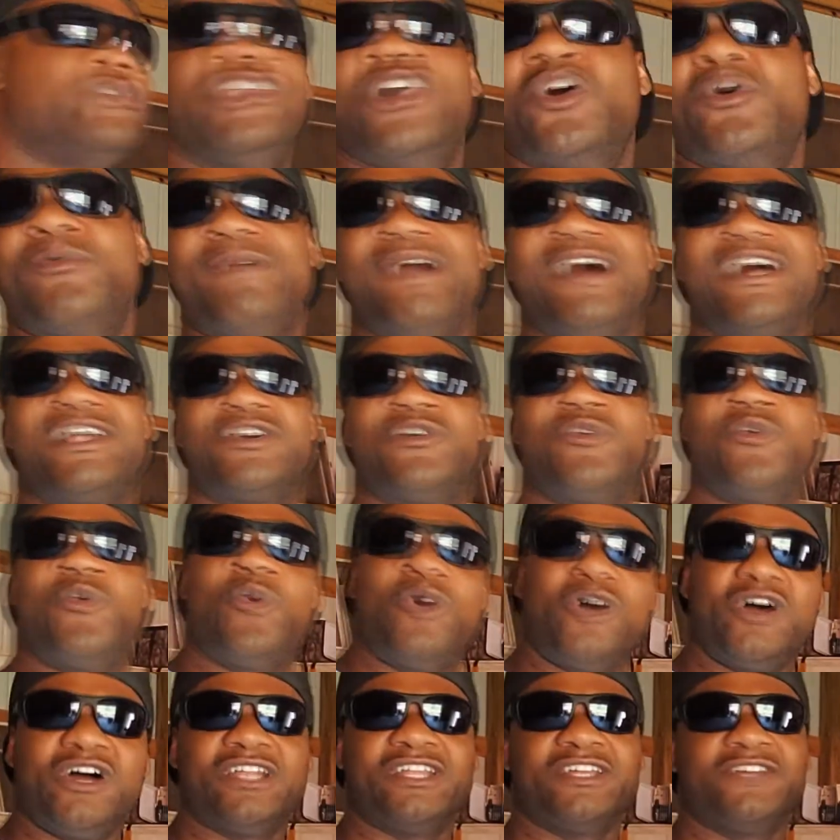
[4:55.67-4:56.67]
No matter
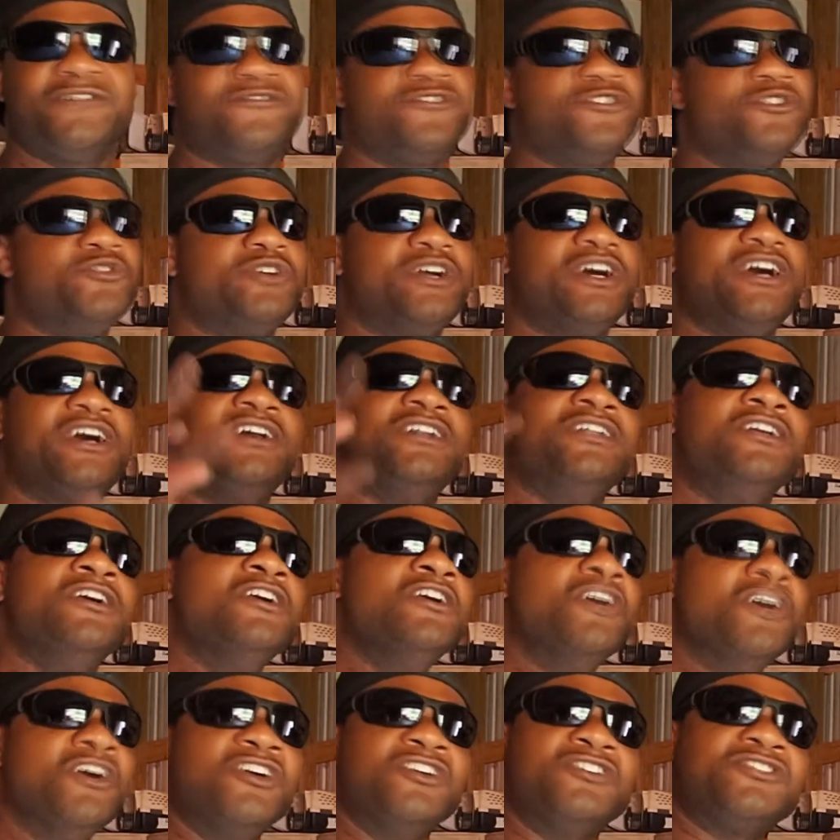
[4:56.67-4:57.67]
what, if you cut
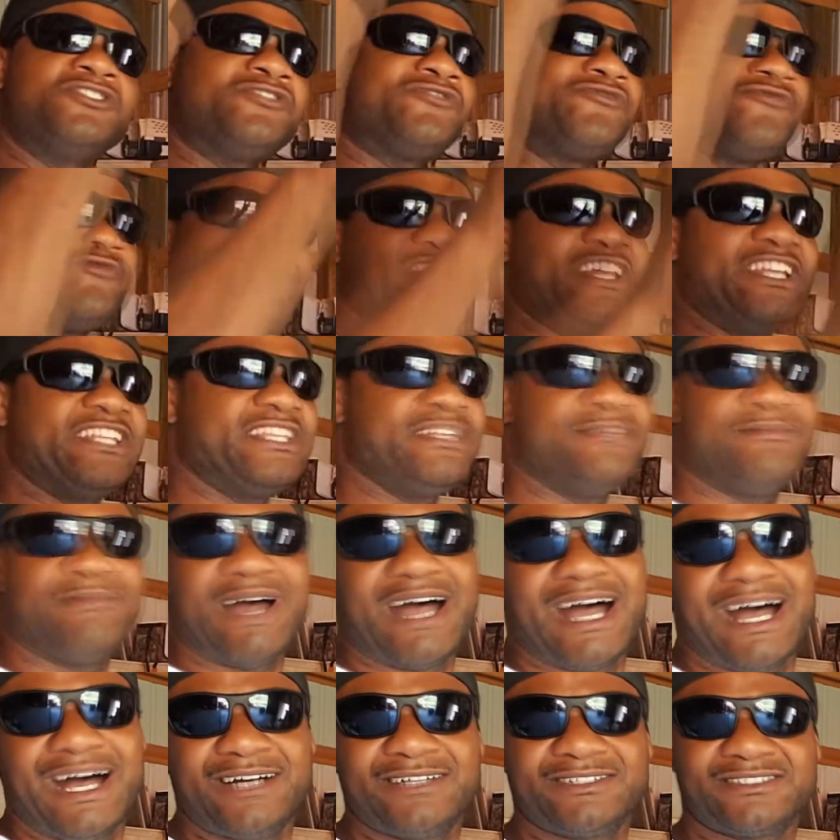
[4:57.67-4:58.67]
50
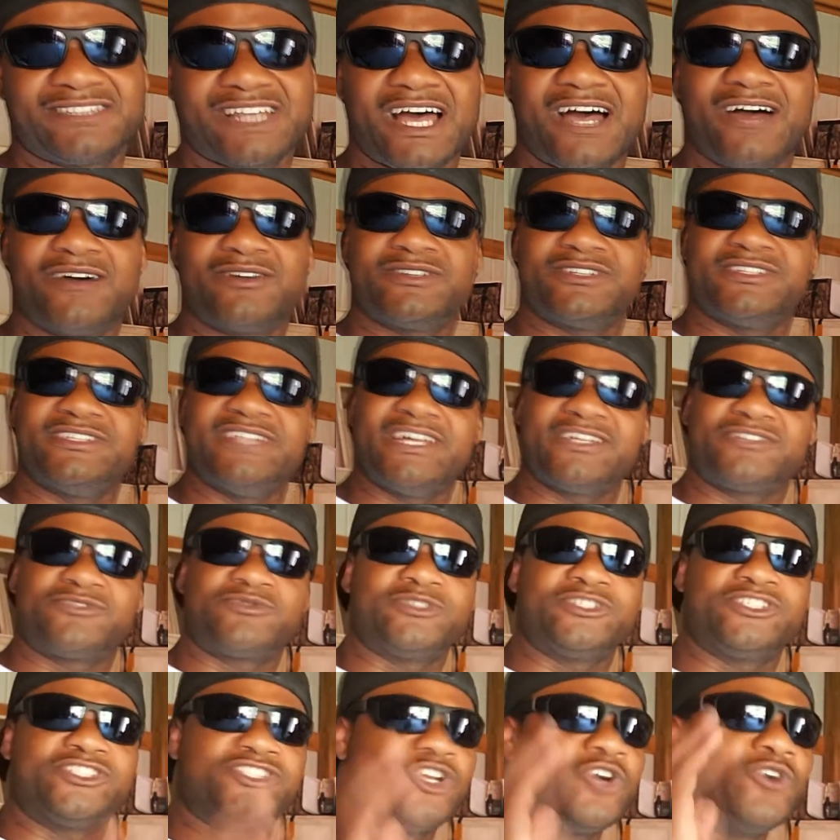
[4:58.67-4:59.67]
miles out and that's
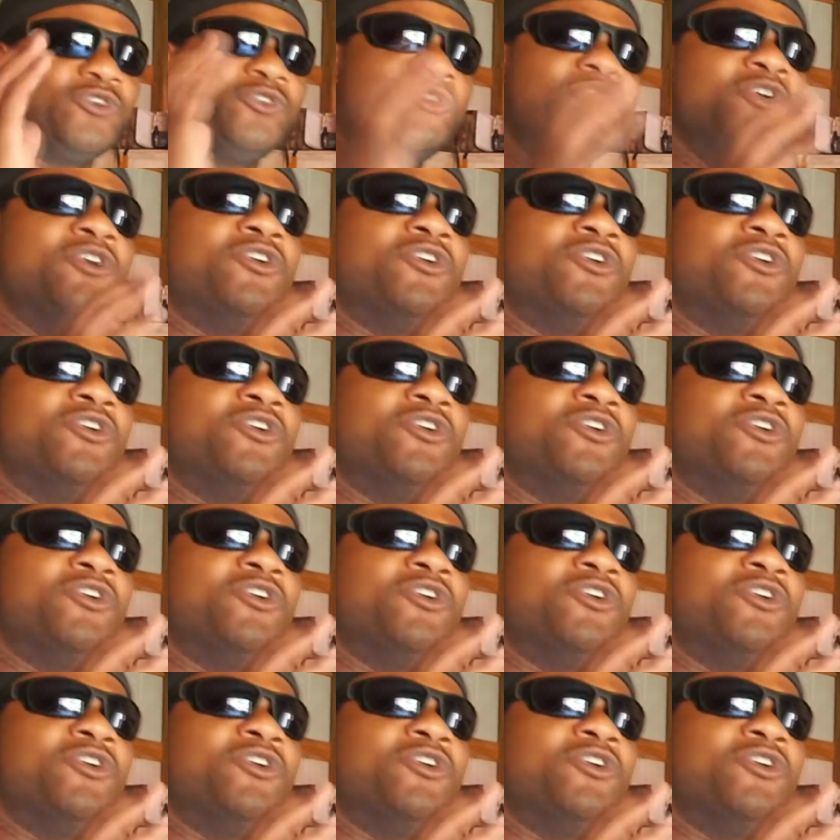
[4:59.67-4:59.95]
what your